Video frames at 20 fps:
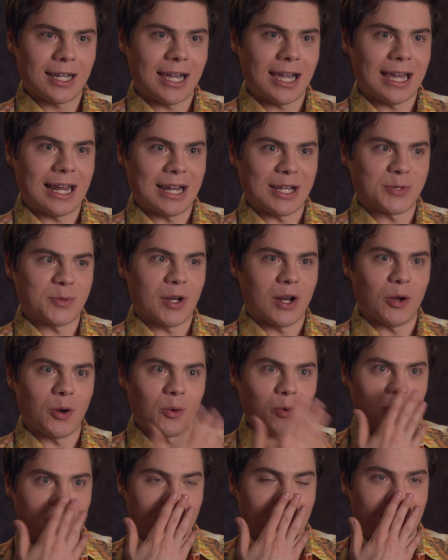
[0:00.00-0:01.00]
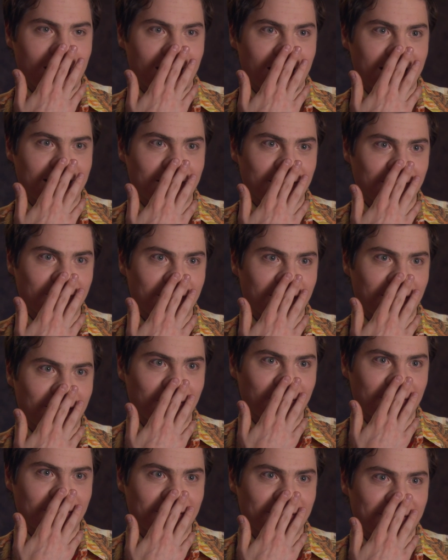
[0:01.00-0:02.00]
And I just went, oh God, oh
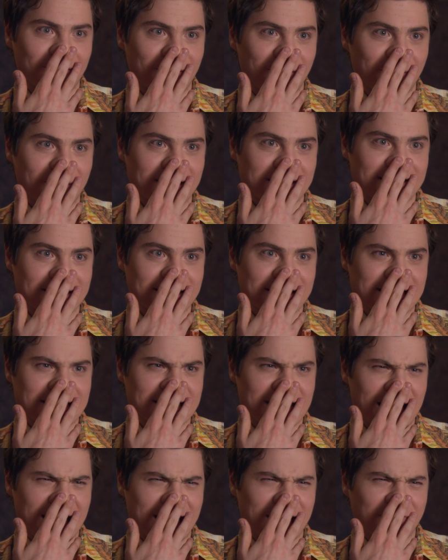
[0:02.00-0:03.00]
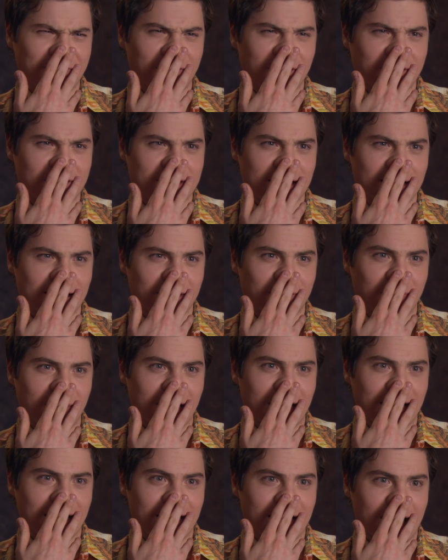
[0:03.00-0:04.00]
no, oh no, this, this kind of hurts a little
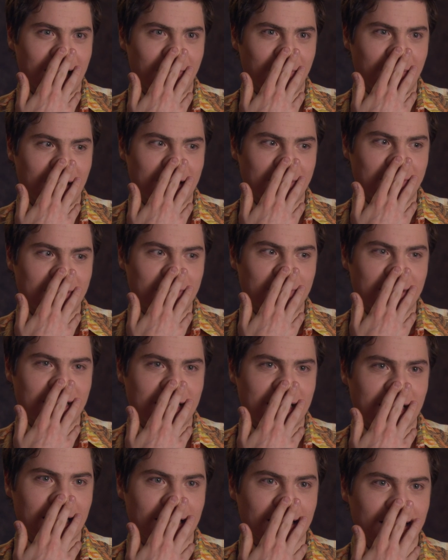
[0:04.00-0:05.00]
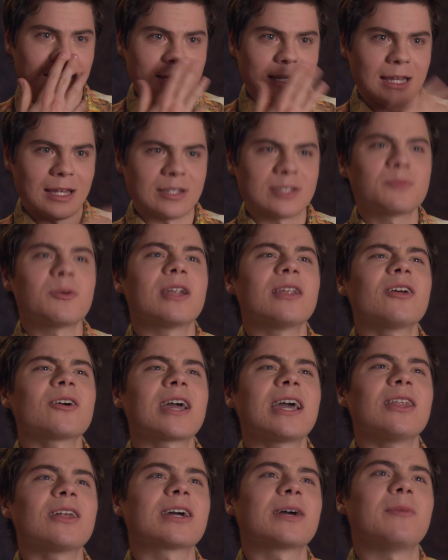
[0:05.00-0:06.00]
bit. I might be bleeding. And they just went,
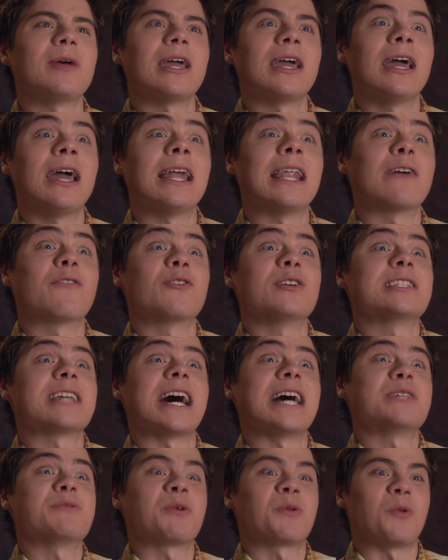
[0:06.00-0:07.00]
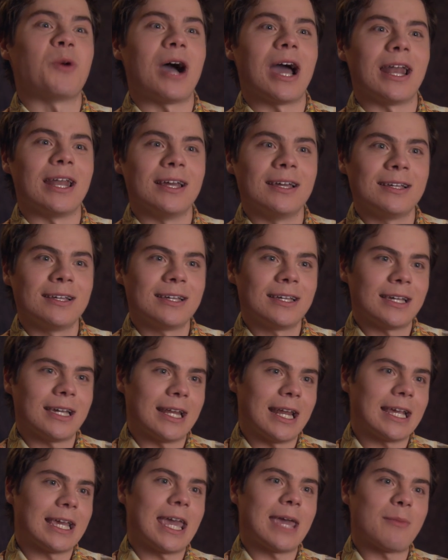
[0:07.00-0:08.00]
okay, look at me. And everyone's eyes went wide.
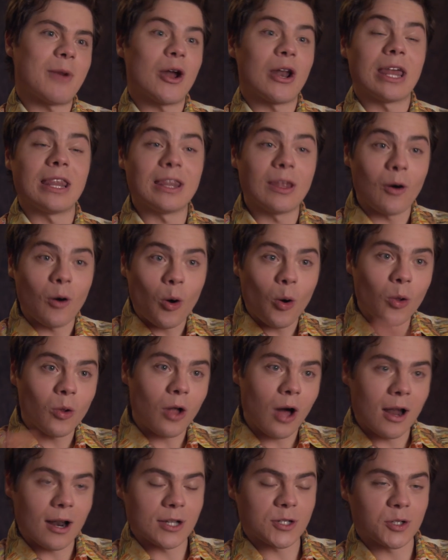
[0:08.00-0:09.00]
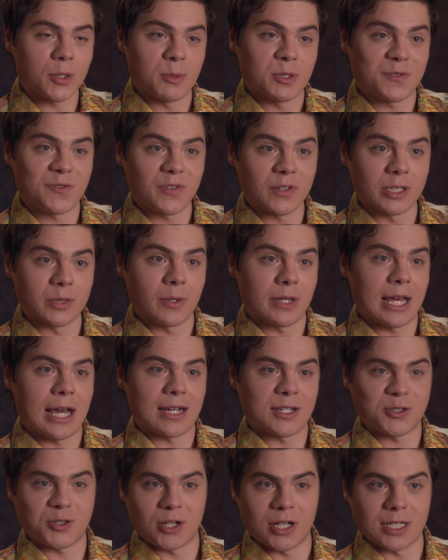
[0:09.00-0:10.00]
And I came out, and the whole auditorium is filled with
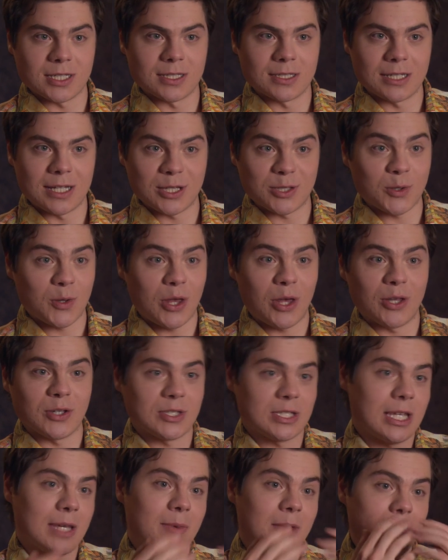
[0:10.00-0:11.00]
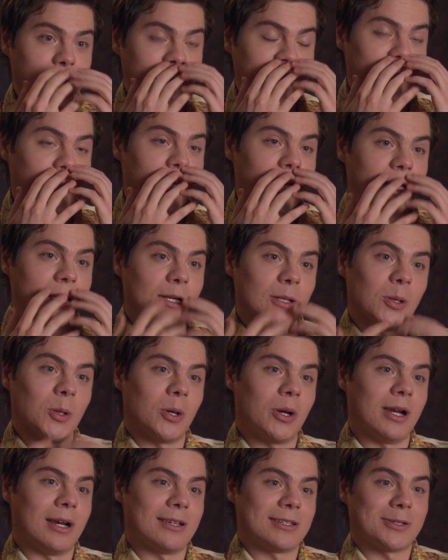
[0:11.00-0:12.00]
extras. And so they all see me in my bloody
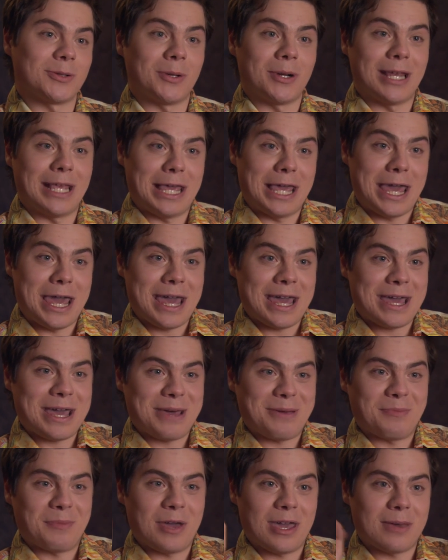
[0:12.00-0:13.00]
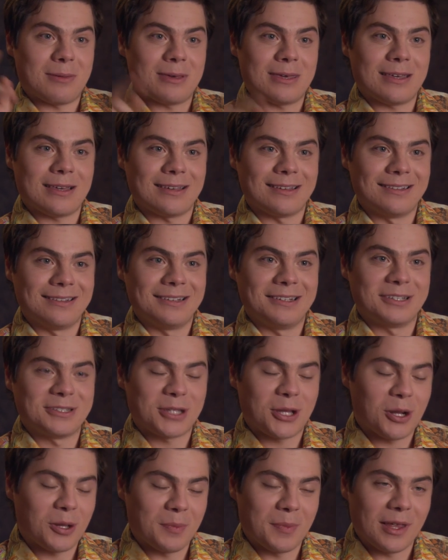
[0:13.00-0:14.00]
glory. It's going, yeah, baby. It's
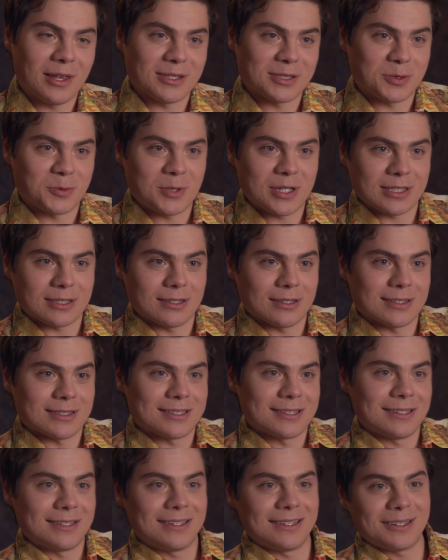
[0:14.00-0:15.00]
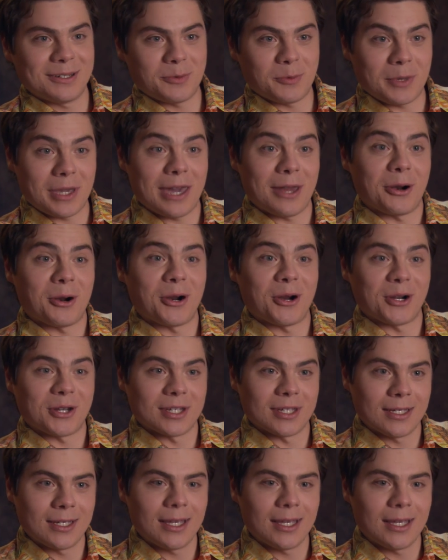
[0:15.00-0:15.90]
not all bells and whistles. We get hurt.